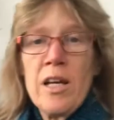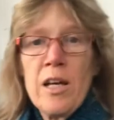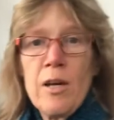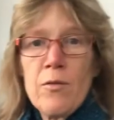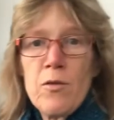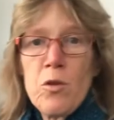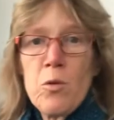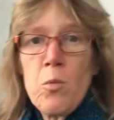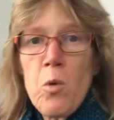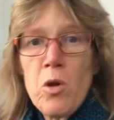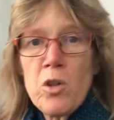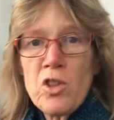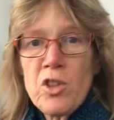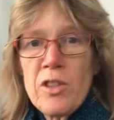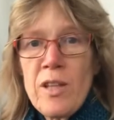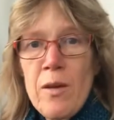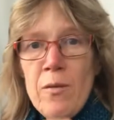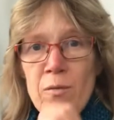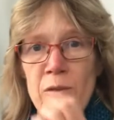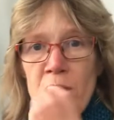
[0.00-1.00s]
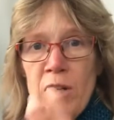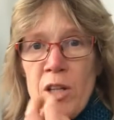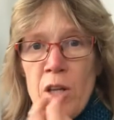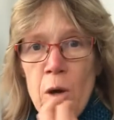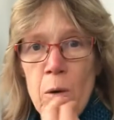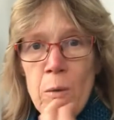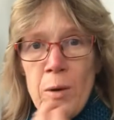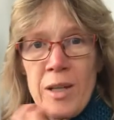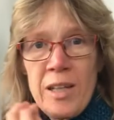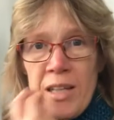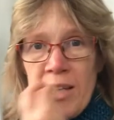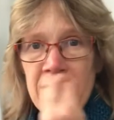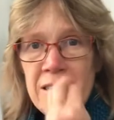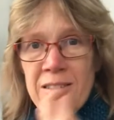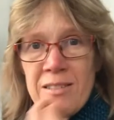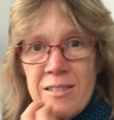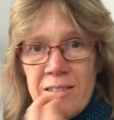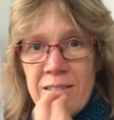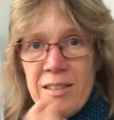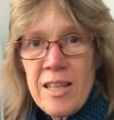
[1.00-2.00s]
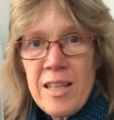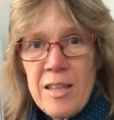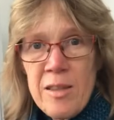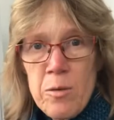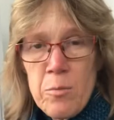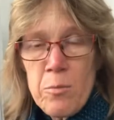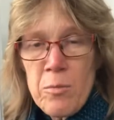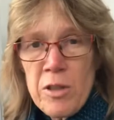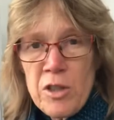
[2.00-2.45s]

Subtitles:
If you watch that video again and see